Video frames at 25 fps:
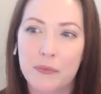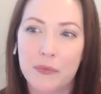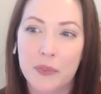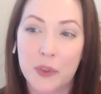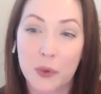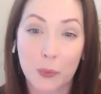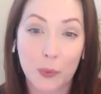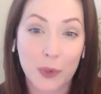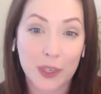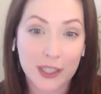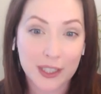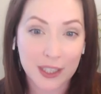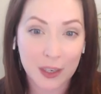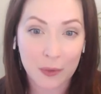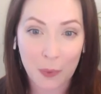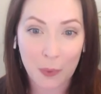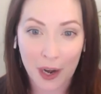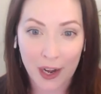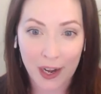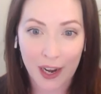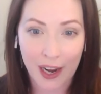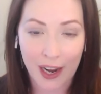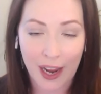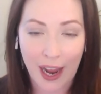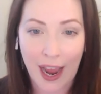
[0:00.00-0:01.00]
The reason
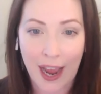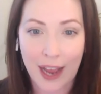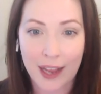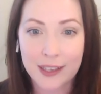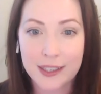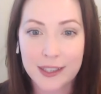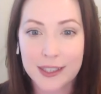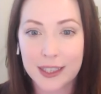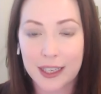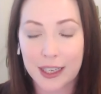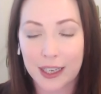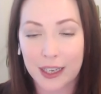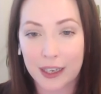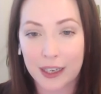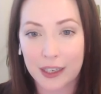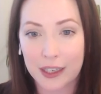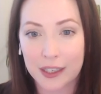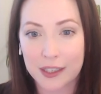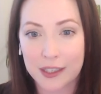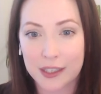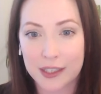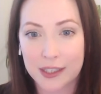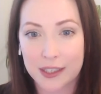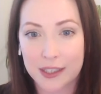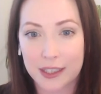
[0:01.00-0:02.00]
why I ask
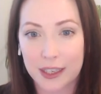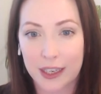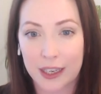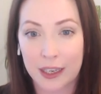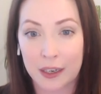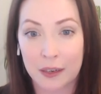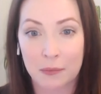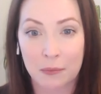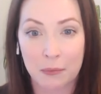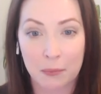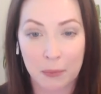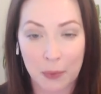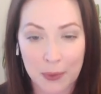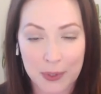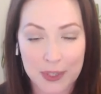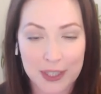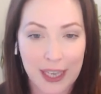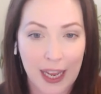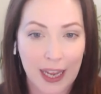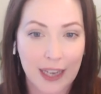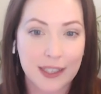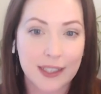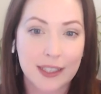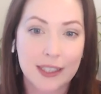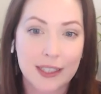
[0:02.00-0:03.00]
is in most
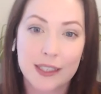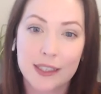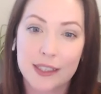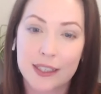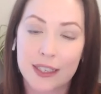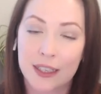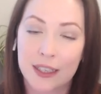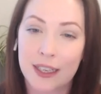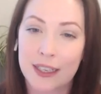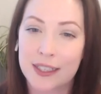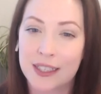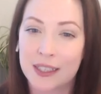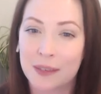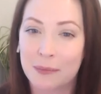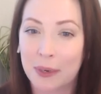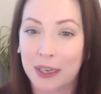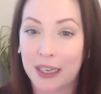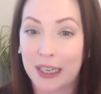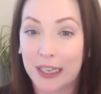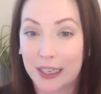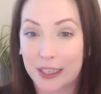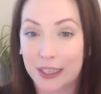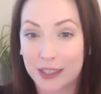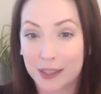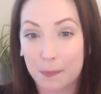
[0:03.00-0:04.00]
cases, unless
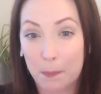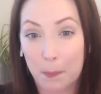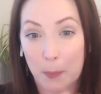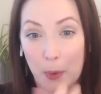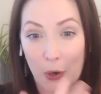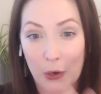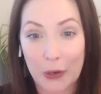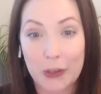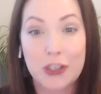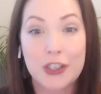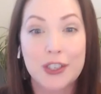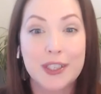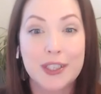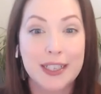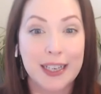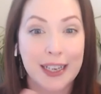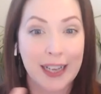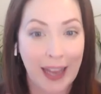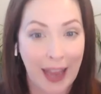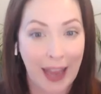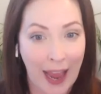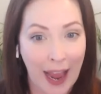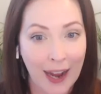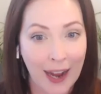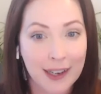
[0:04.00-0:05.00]
somebody is
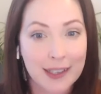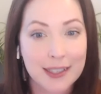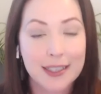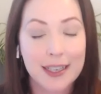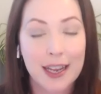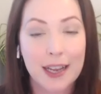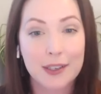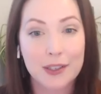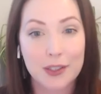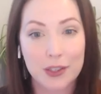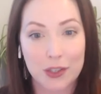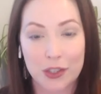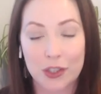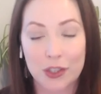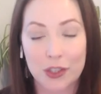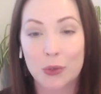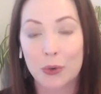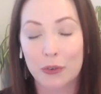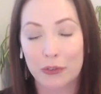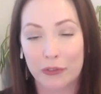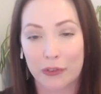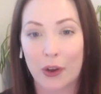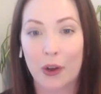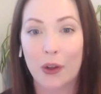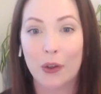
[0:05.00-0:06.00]
purchasing access
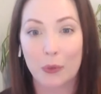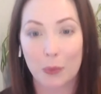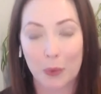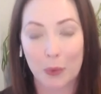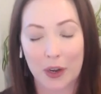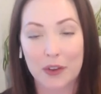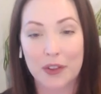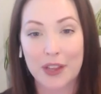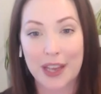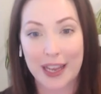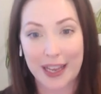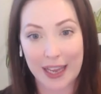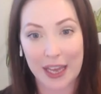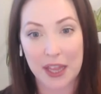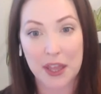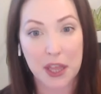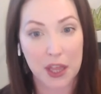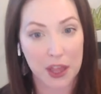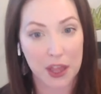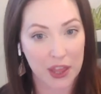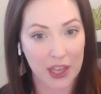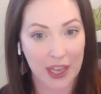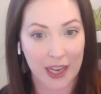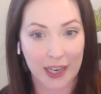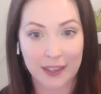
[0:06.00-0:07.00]
to a vault where they get
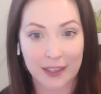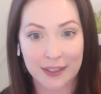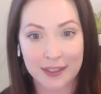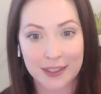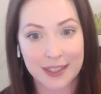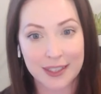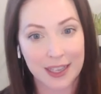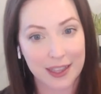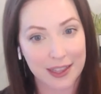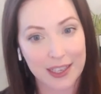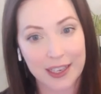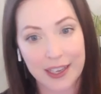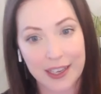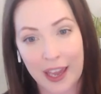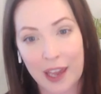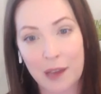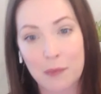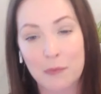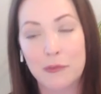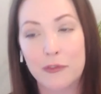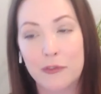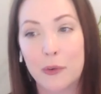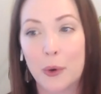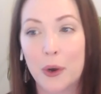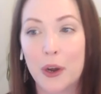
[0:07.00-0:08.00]
the things that they
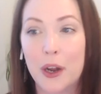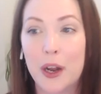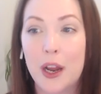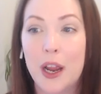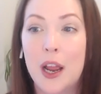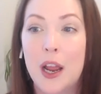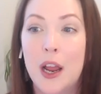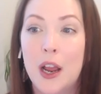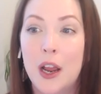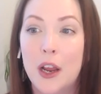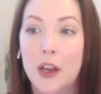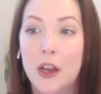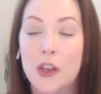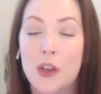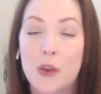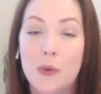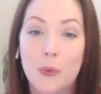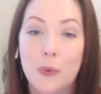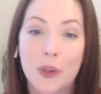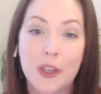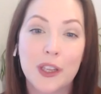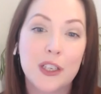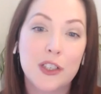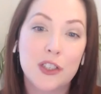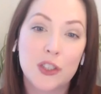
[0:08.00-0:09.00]
came for,
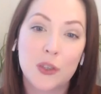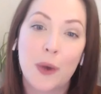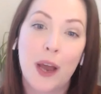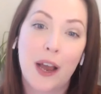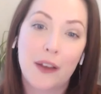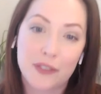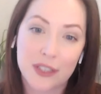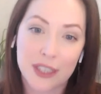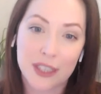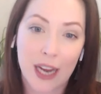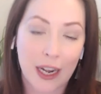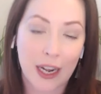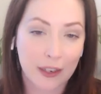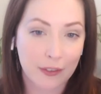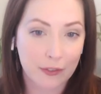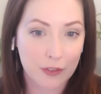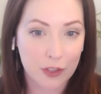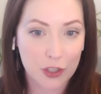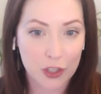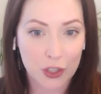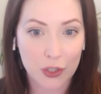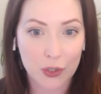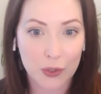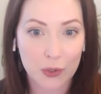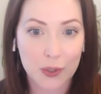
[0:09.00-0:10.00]
you really do have to kind of
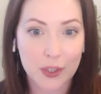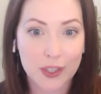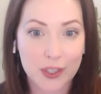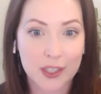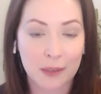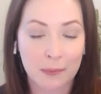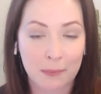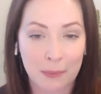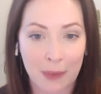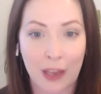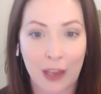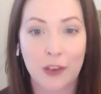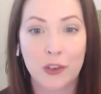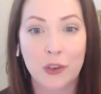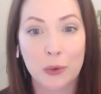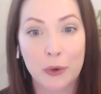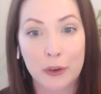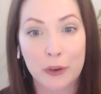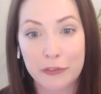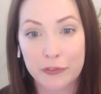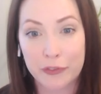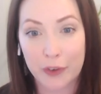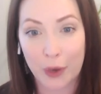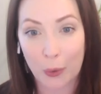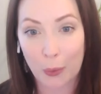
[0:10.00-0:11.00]
do some
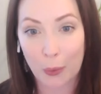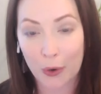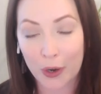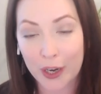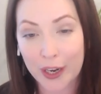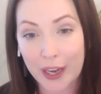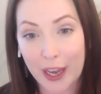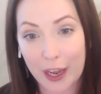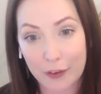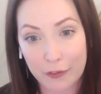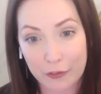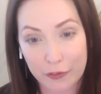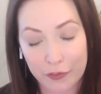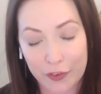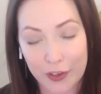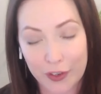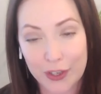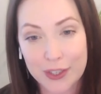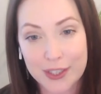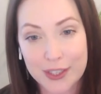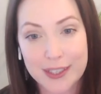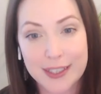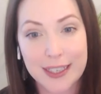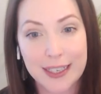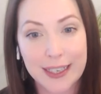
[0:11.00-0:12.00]
manual footwork at
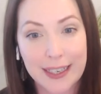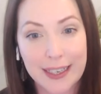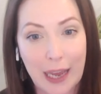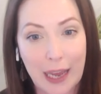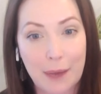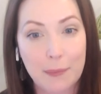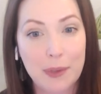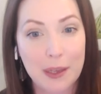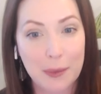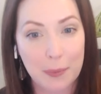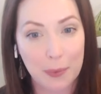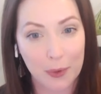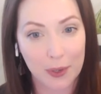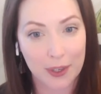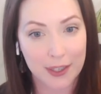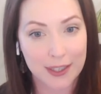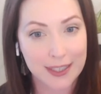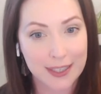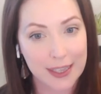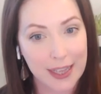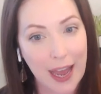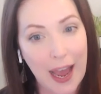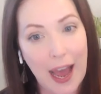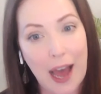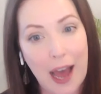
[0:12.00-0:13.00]
first to get people
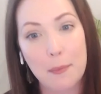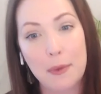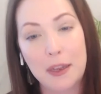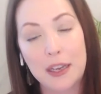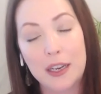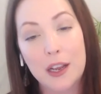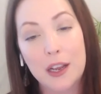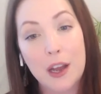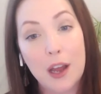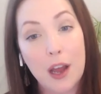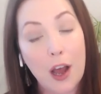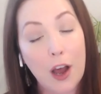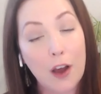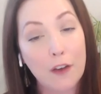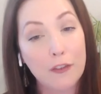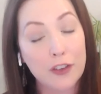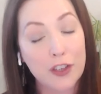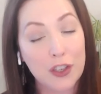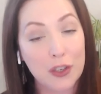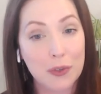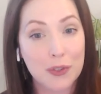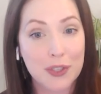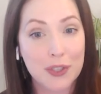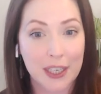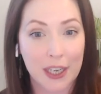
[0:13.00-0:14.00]
into the habit of
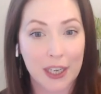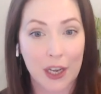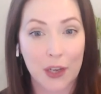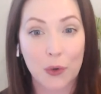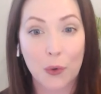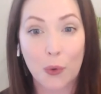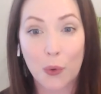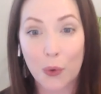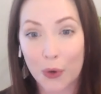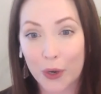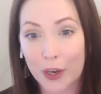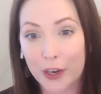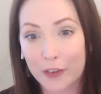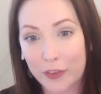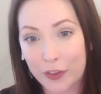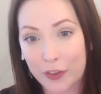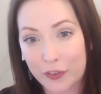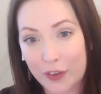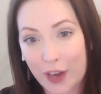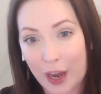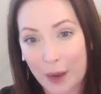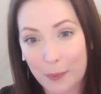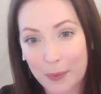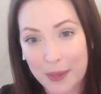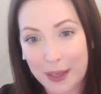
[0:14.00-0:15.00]
using it. Or if
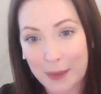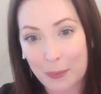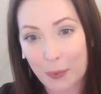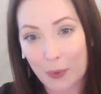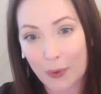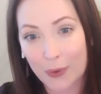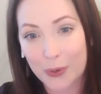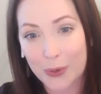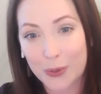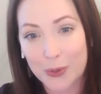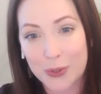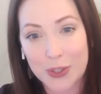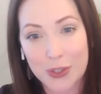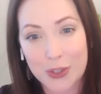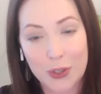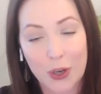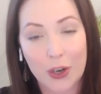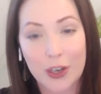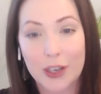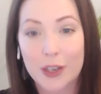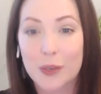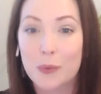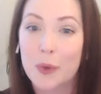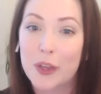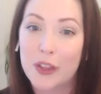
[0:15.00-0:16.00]
you've got people who
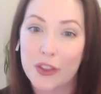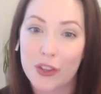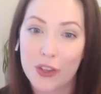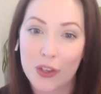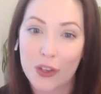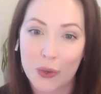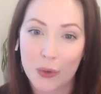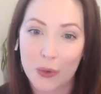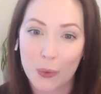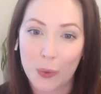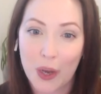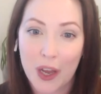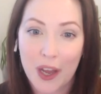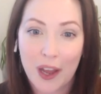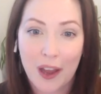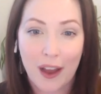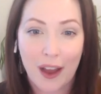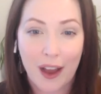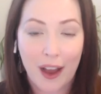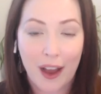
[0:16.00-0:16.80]
started with you